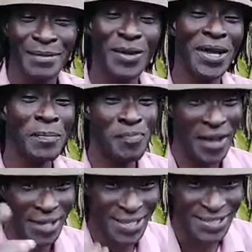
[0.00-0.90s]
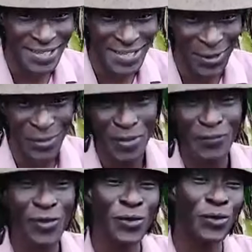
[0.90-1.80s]
If you don't get pregnant na salon
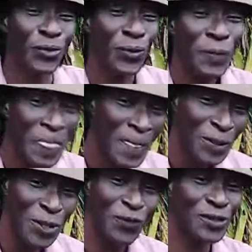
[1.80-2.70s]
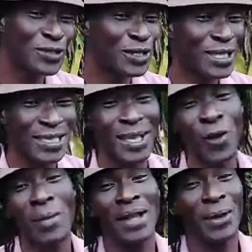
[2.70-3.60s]
before you go, not for say
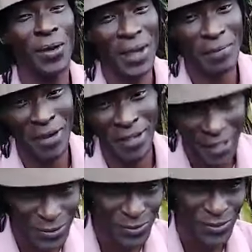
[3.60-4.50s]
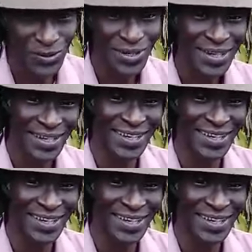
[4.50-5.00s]
that nobody go get pregnant too.